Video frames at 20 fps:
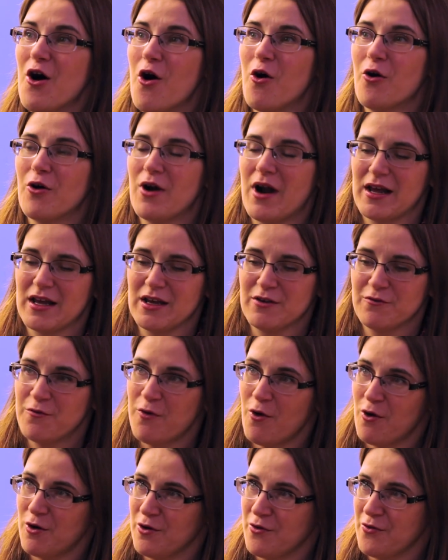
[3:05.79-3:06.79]
Or I can
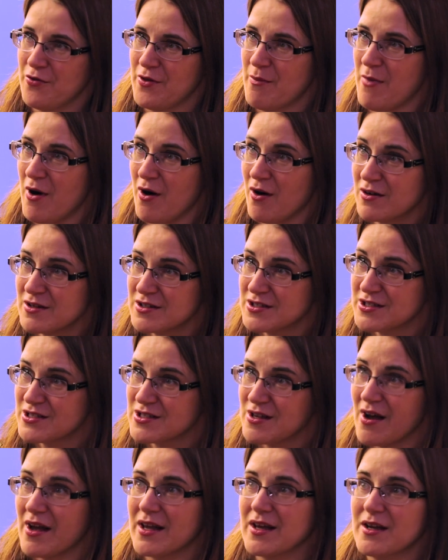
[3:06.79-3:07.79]
follow the
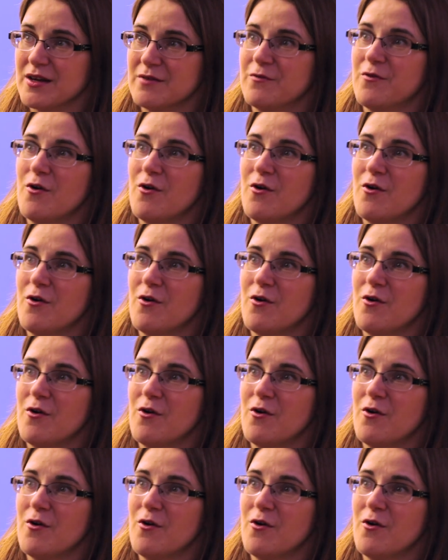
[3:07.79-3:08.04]
marks, I can